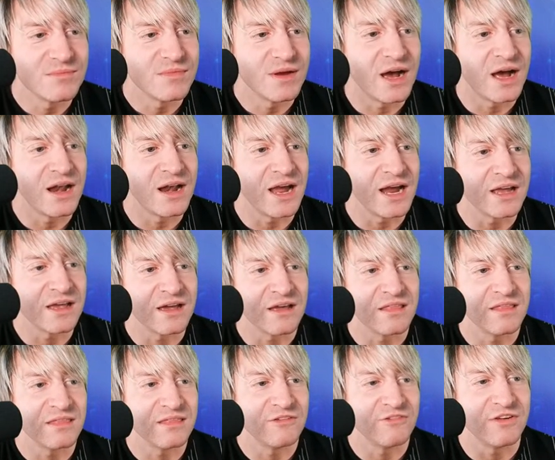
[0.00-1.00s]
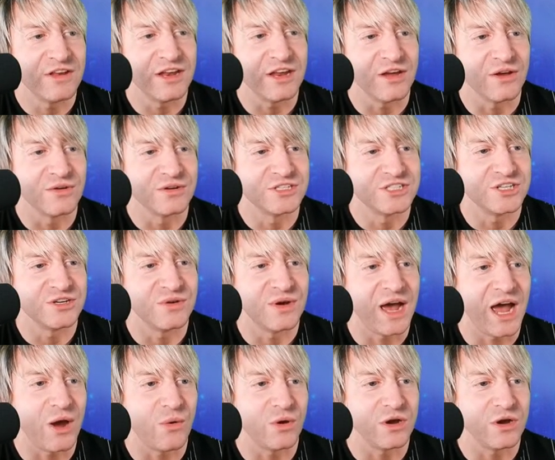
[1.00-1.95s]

I like the video to How